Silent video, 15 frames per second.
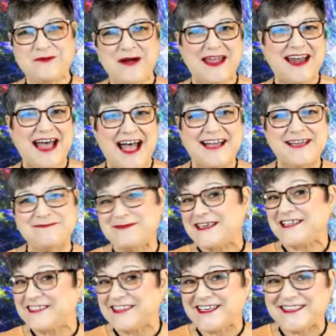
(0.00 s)
When I
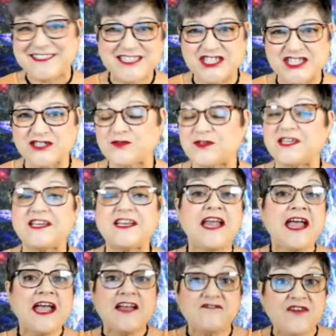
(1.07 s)
meet these children
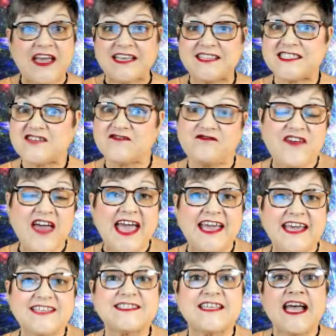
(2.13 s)
face to
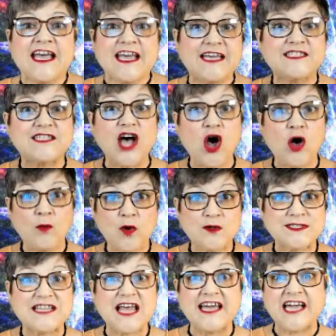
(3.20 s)
face, it's
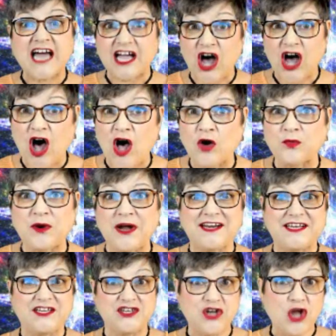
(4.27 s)
almost like I
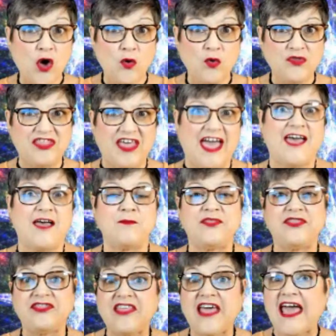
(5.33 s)
already know them.